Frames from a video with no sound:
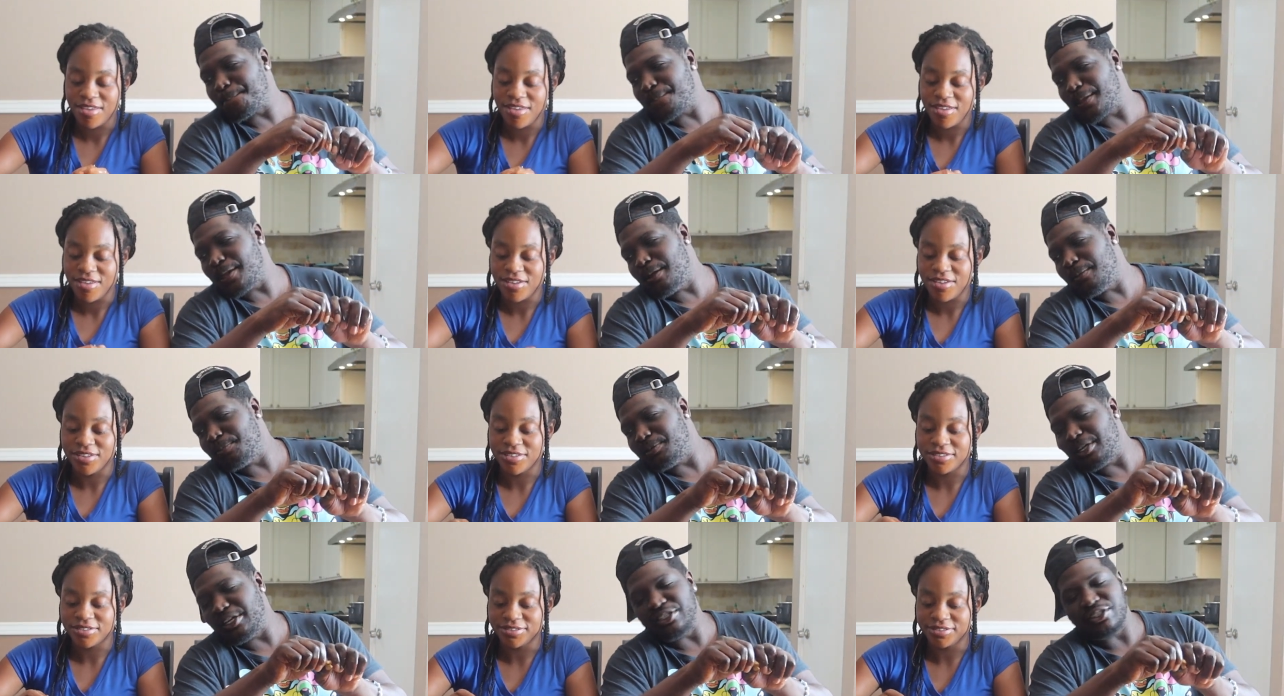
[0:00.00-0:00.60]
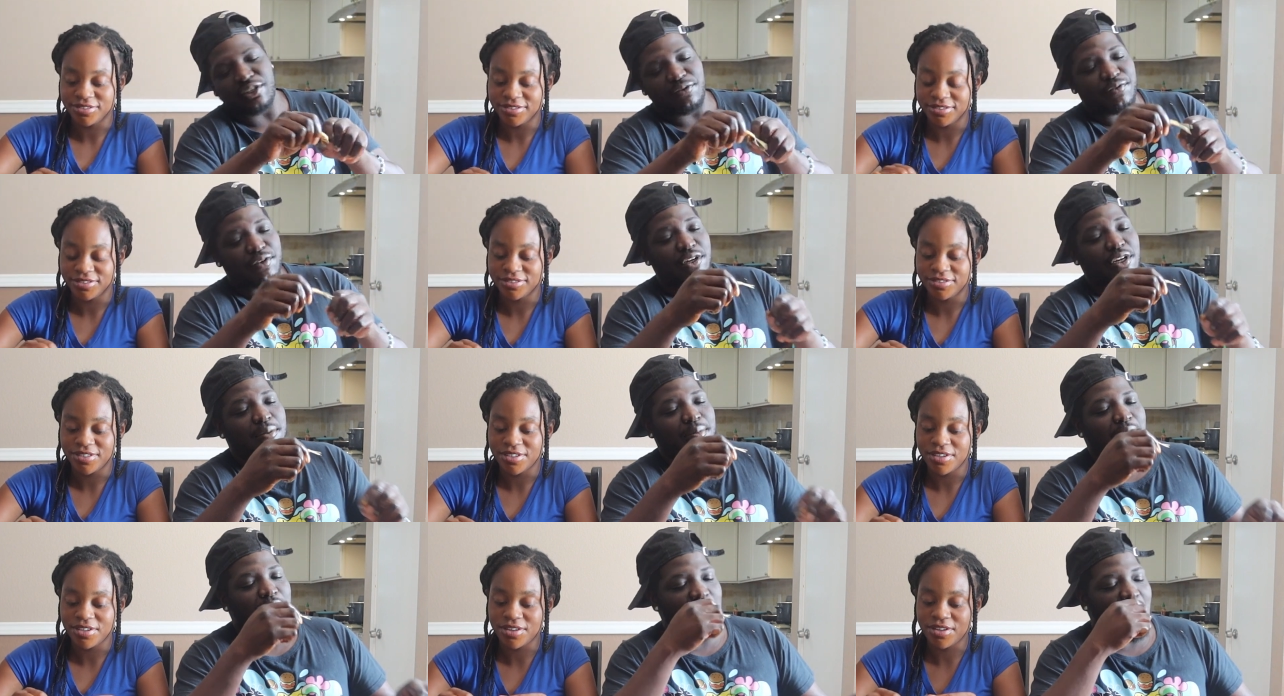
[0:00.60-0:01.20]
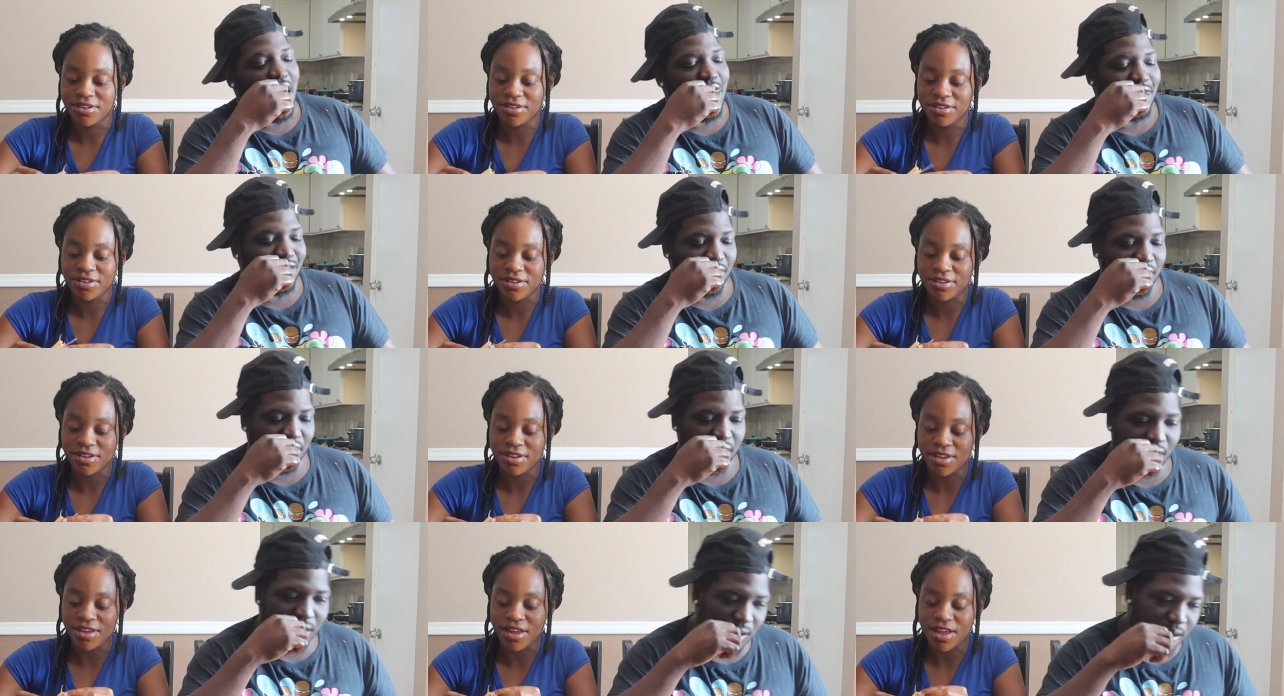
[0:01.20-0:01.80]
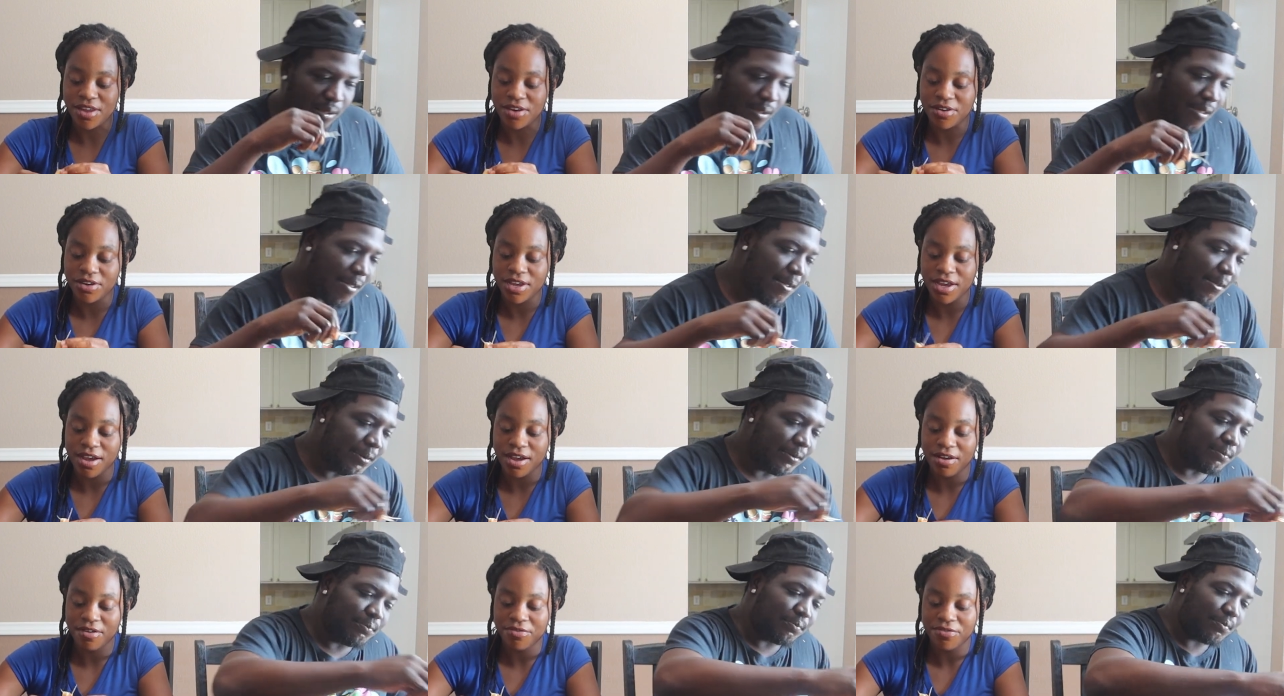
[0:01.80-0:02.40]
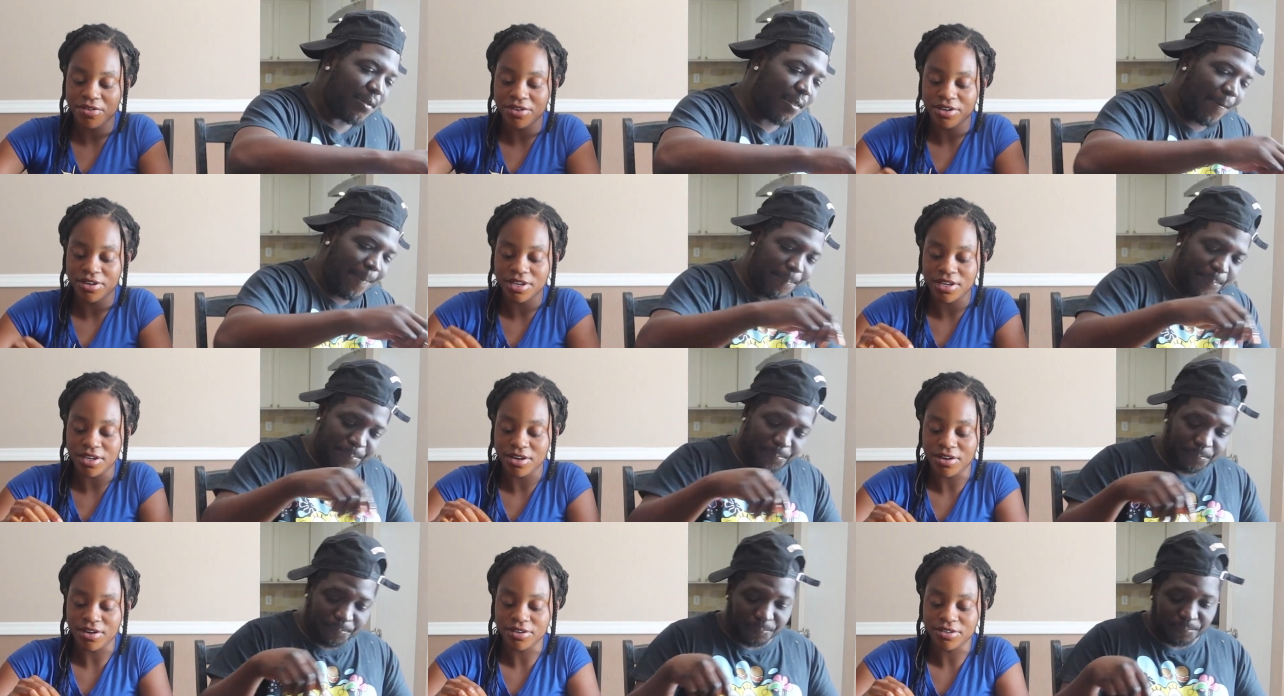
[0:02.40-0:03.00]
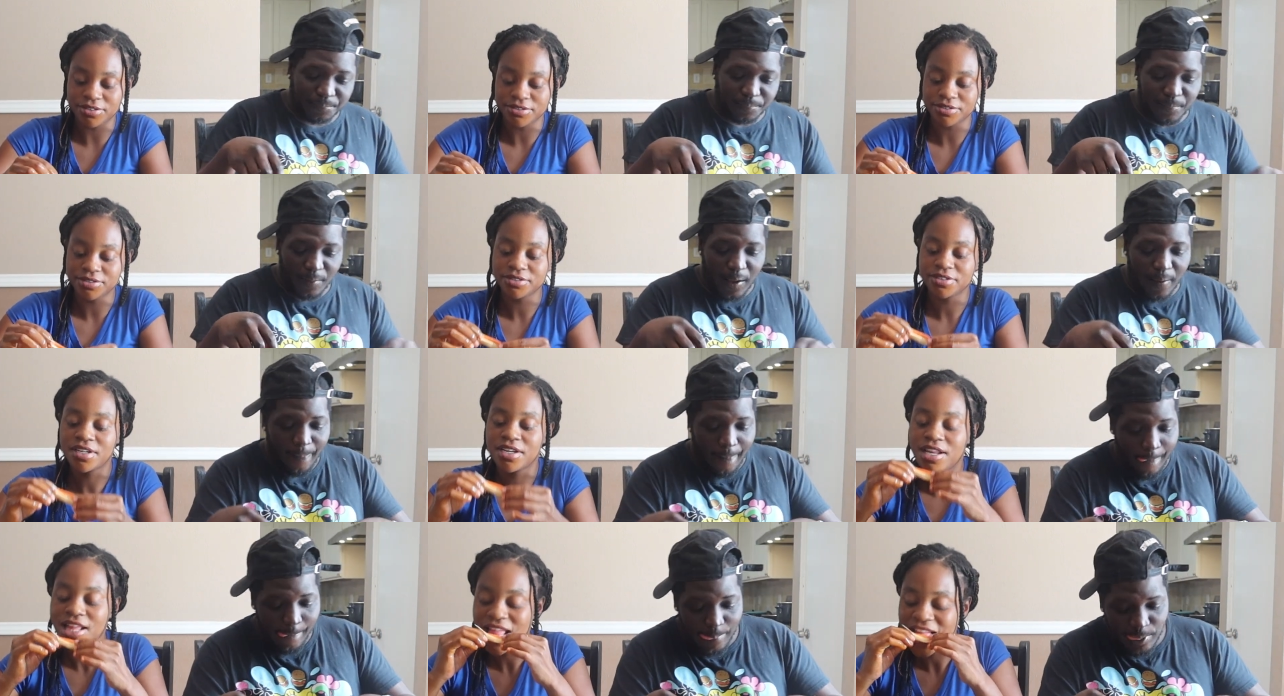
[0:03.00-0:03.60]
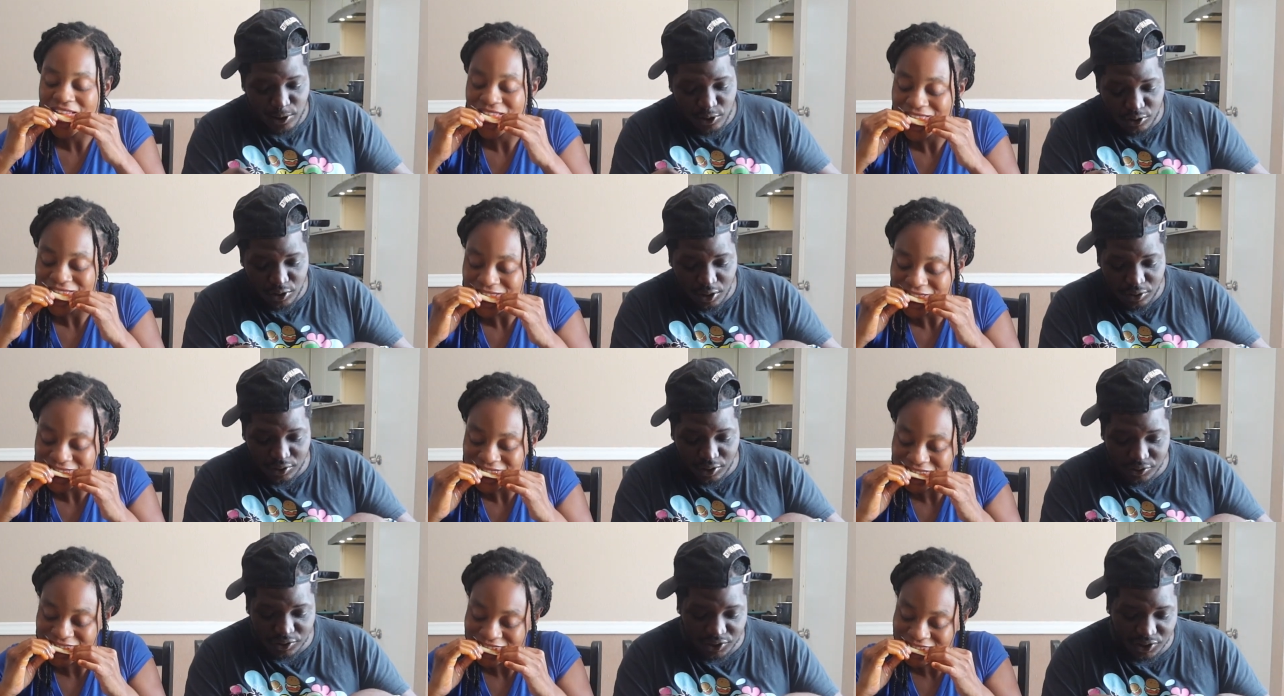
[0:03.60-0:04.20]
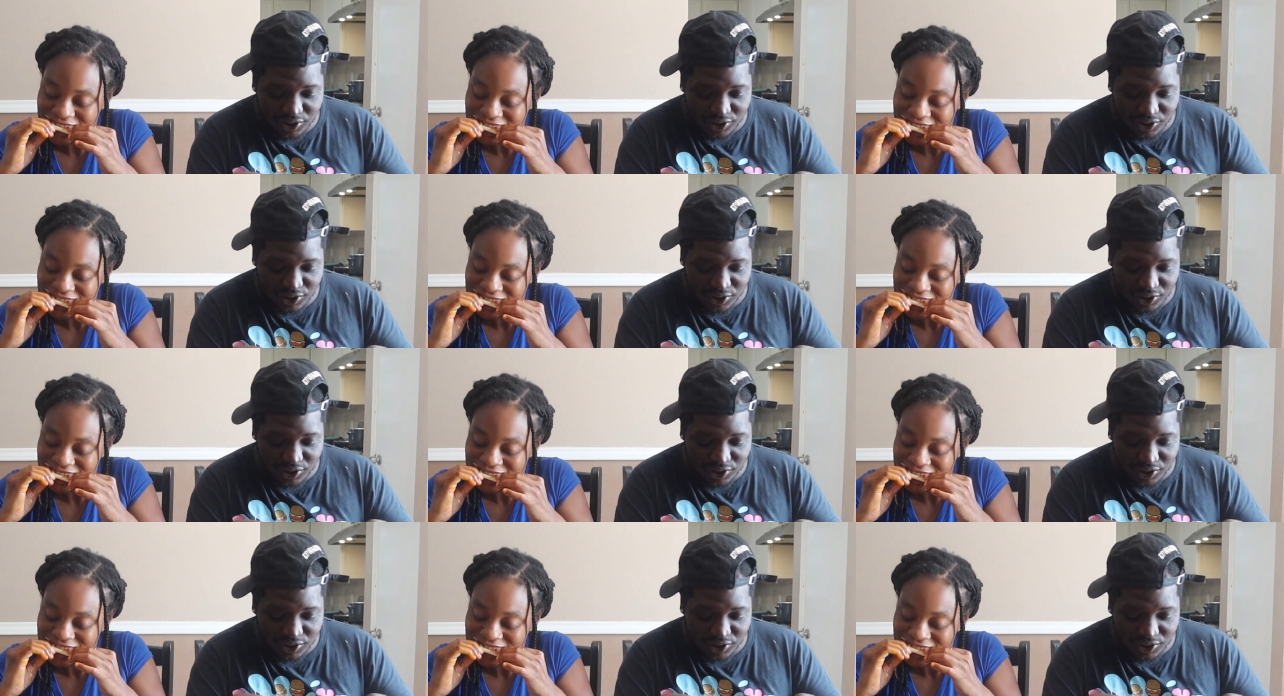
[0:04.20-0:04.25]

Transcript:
Speaker 1: Airplanes are fun, bro.
Speaker 2: I don't care how fun they are. You're gonna go to